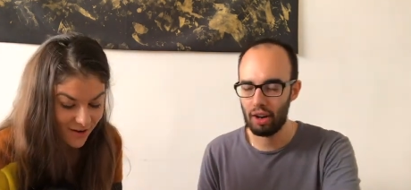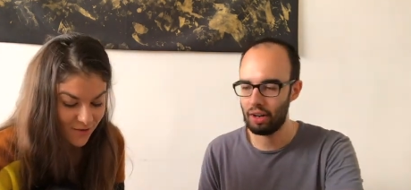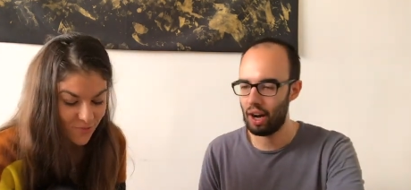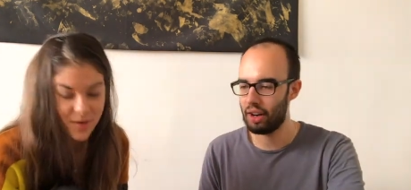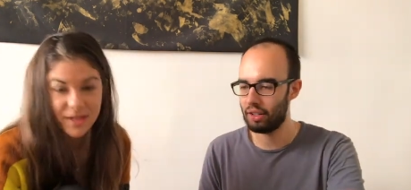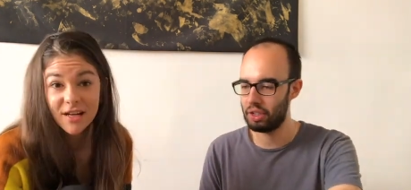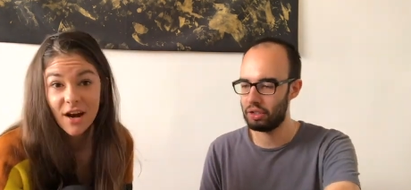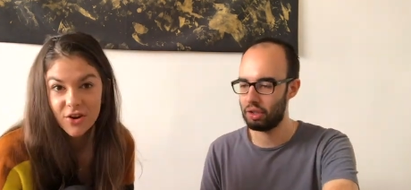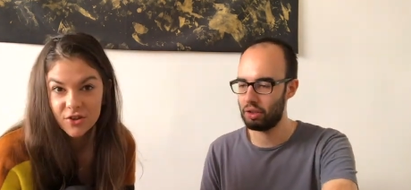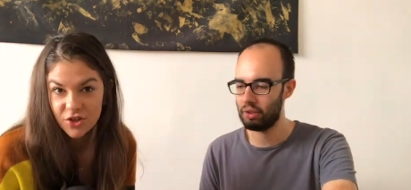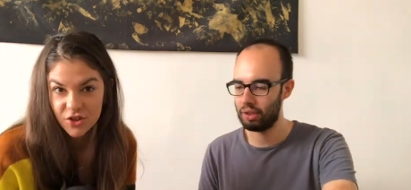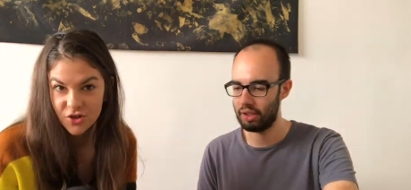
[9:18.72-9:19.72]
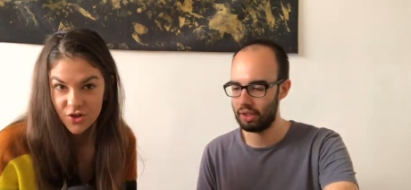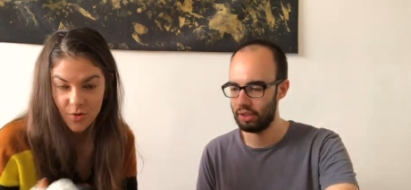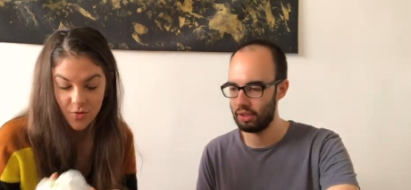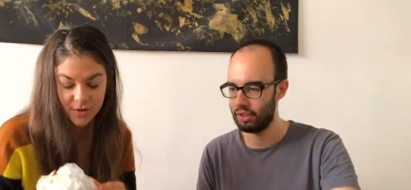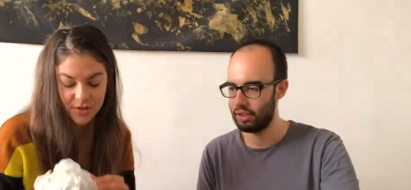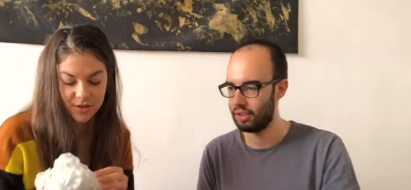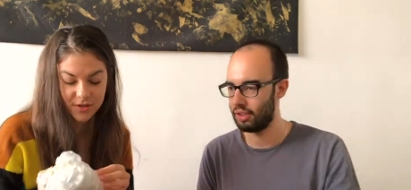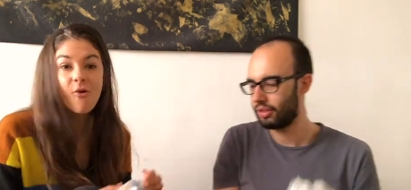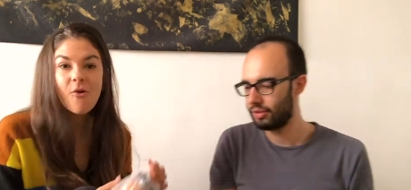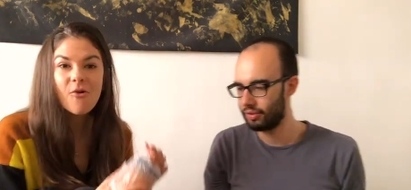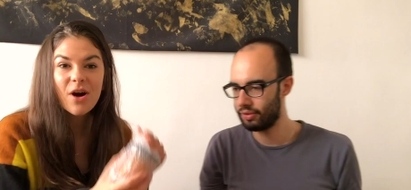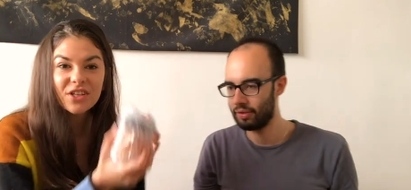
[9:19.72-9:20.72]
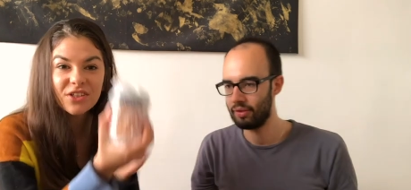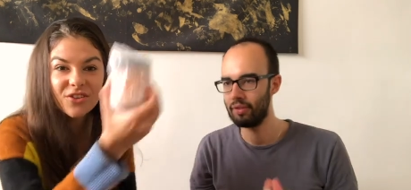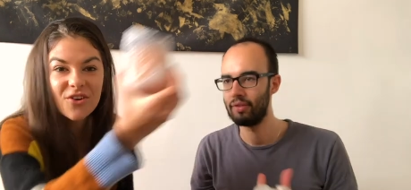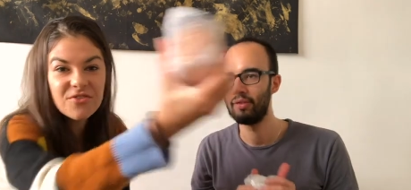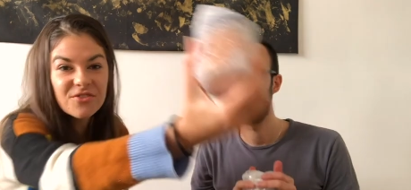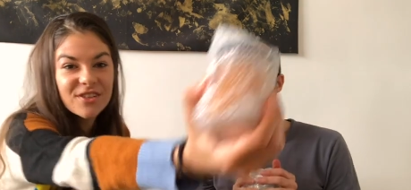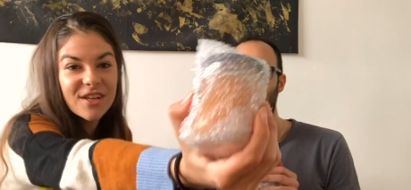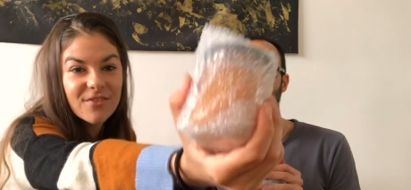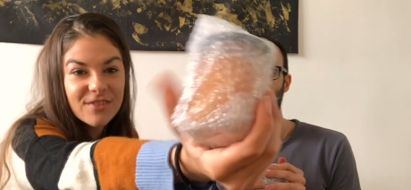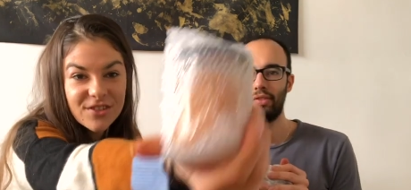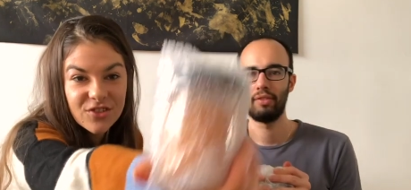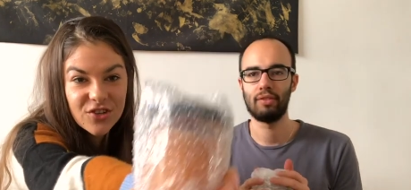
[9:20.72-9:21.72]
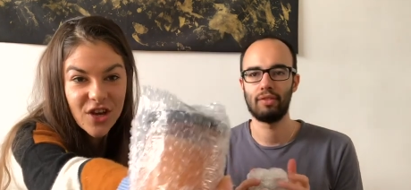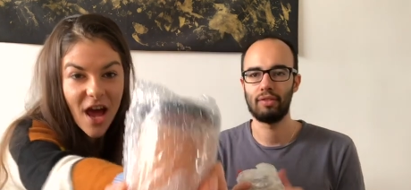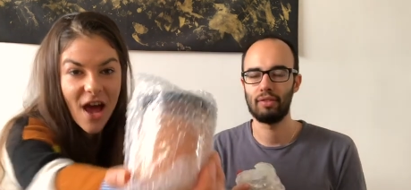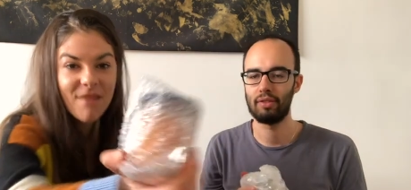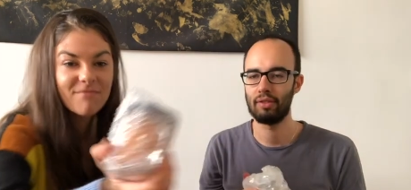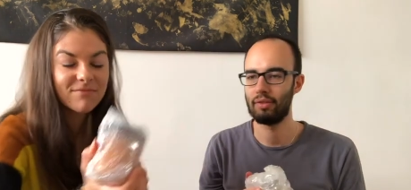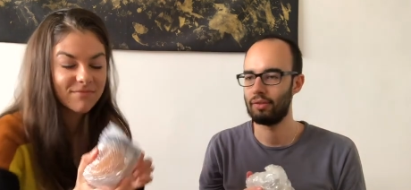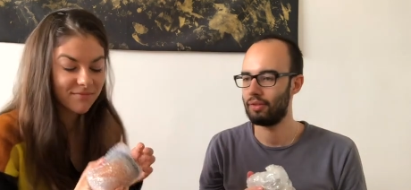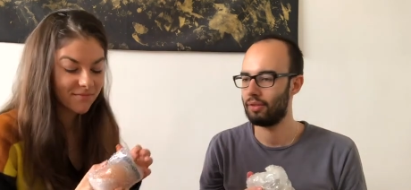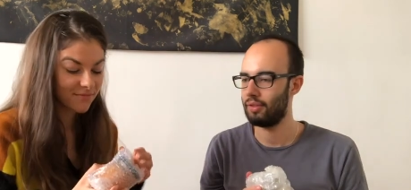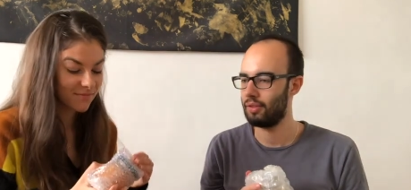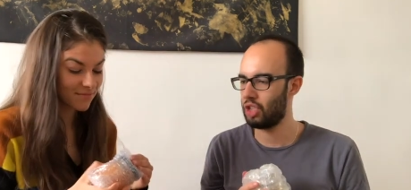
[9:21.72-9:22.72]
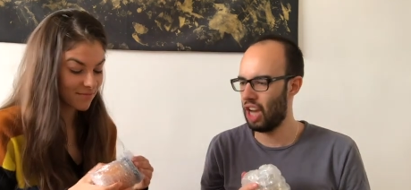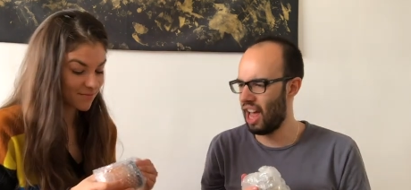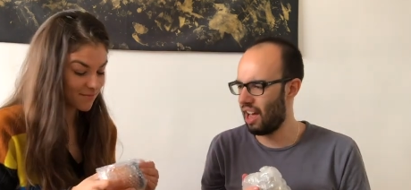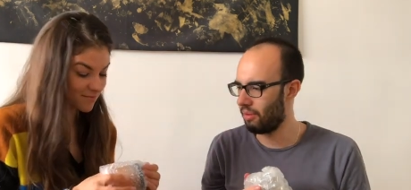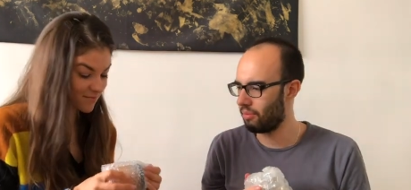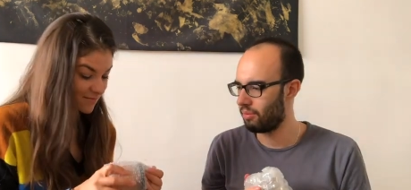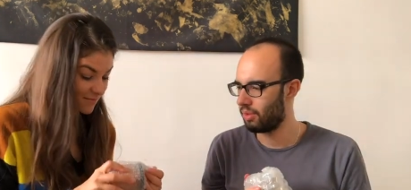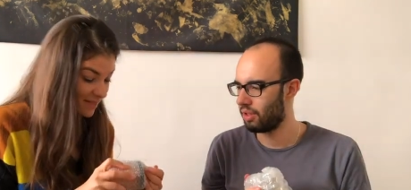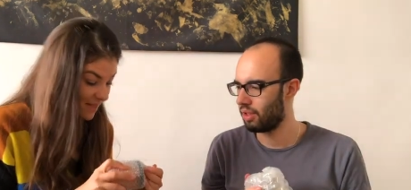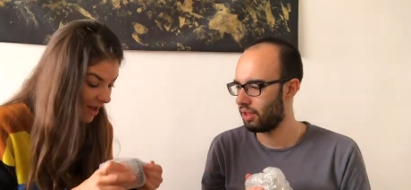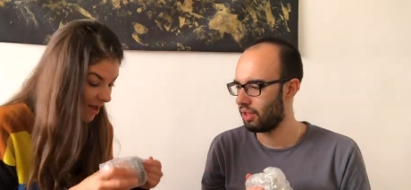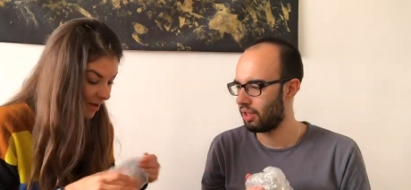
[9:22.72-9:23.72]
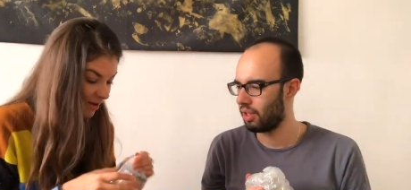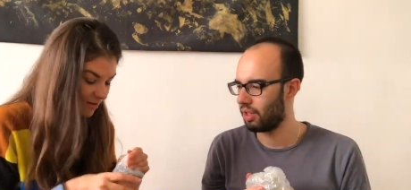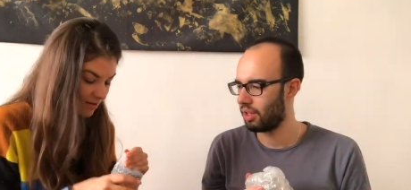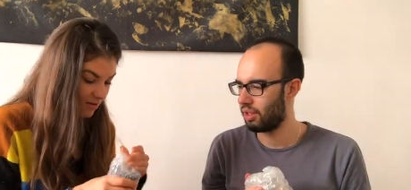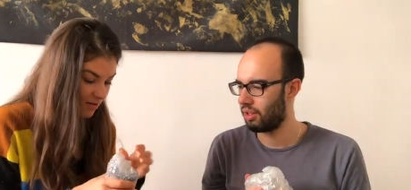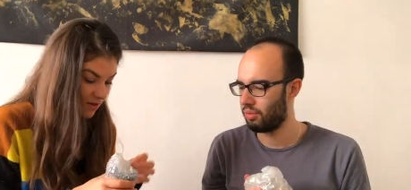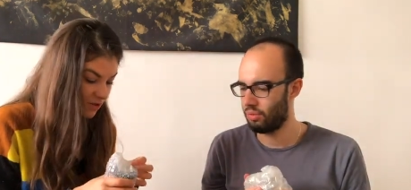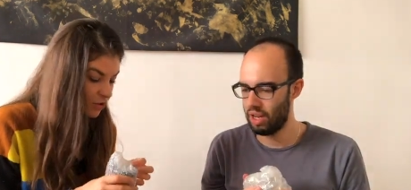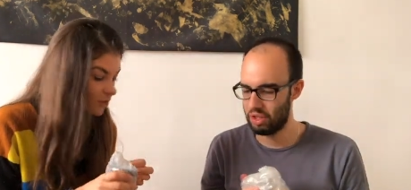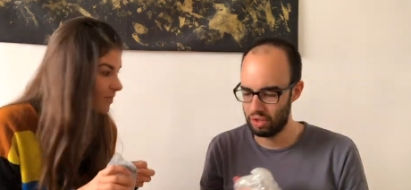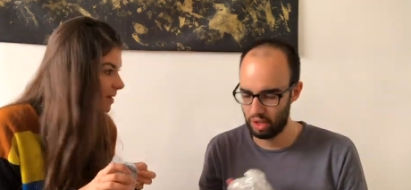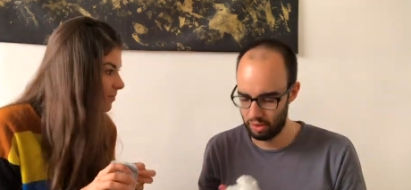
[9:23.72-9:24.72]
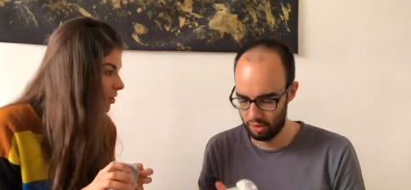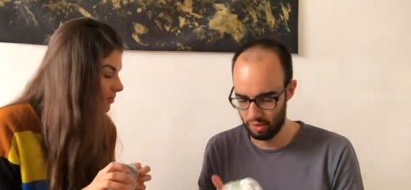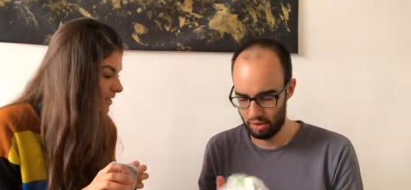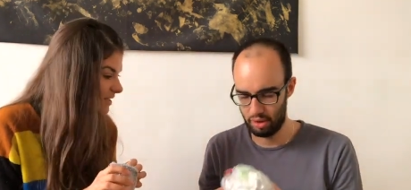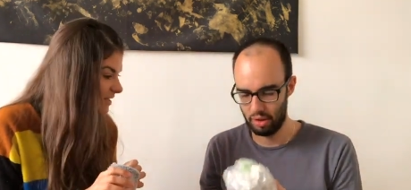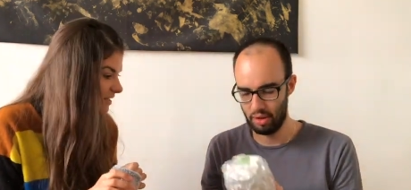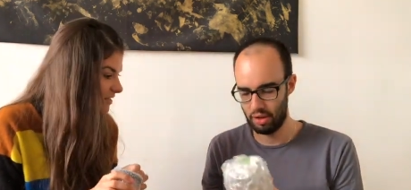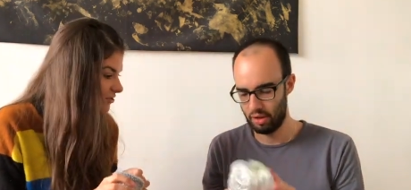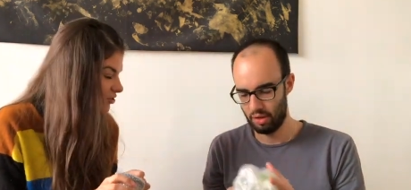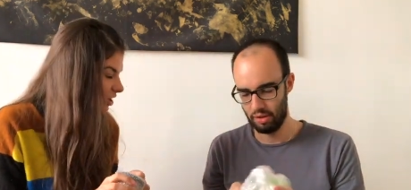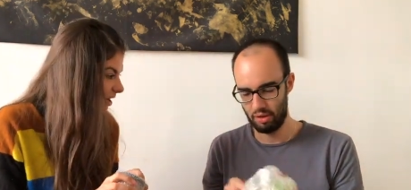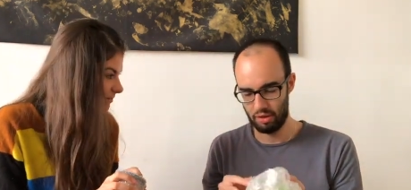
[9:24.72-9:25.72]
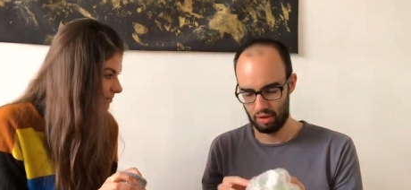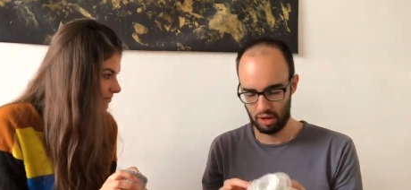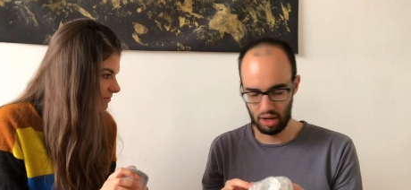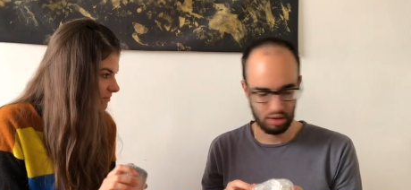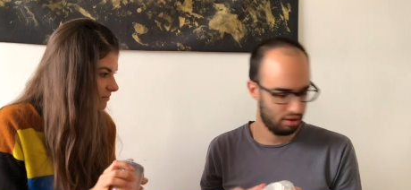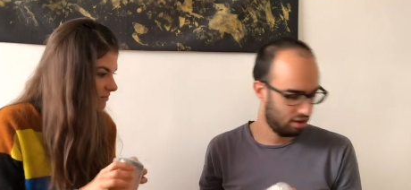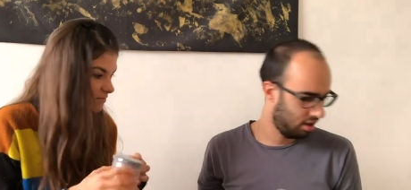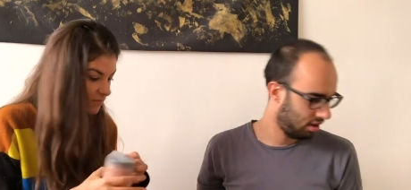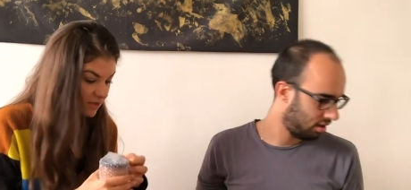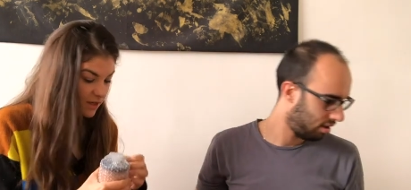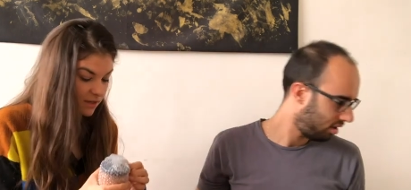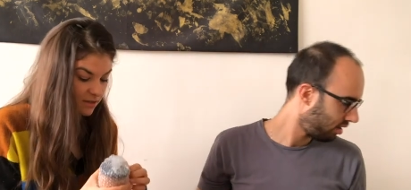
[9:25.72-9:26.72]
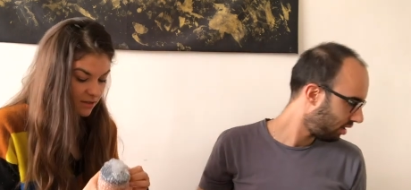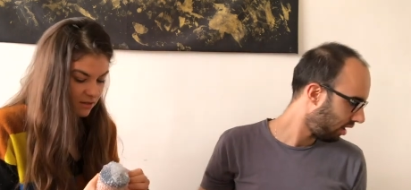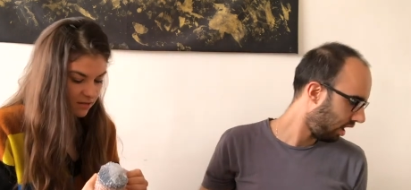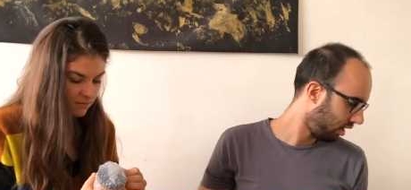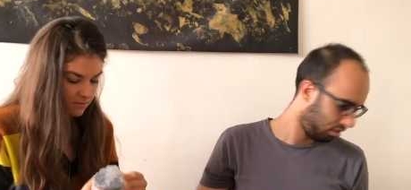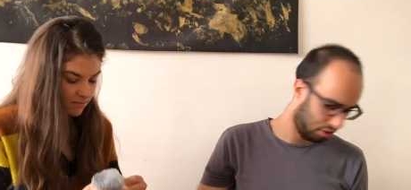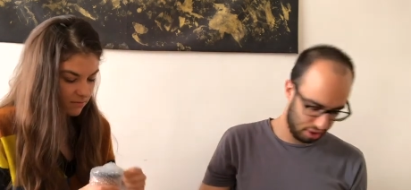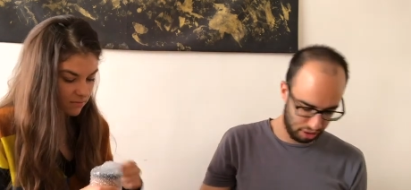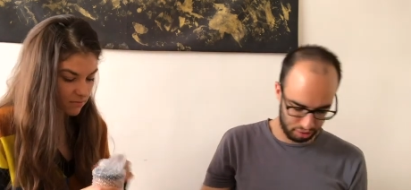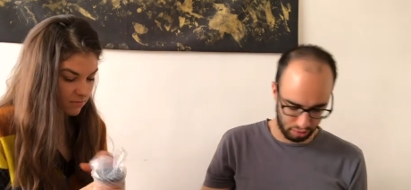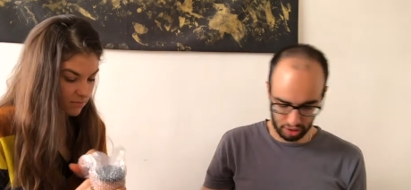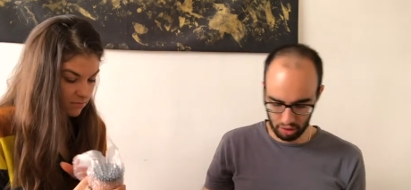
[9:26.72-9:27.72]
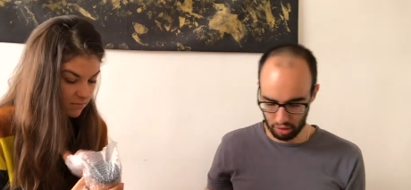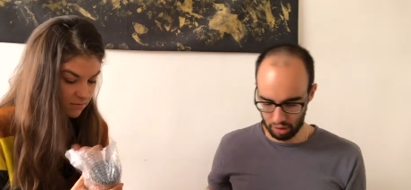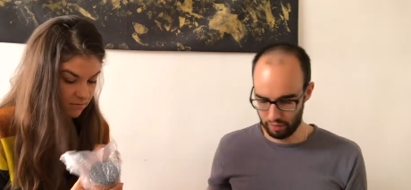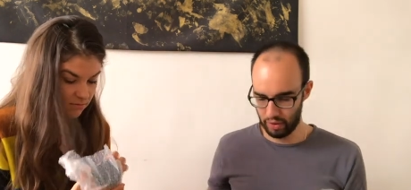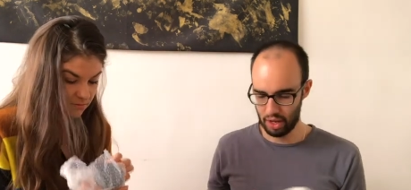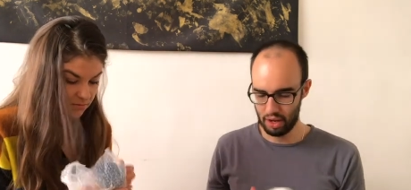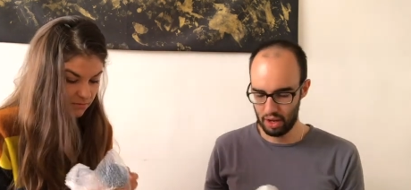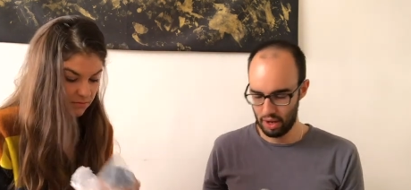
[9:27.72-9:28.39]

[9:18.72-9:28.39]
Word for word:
Speaker 1: With artichokes. Oh, what I told you, there is jam.
Speaker 2: Jam?
Speaker 1: Yeah.
Speaker 2: What? Your mom always sends jam. Does she? Yes. Okay, you eat all of it.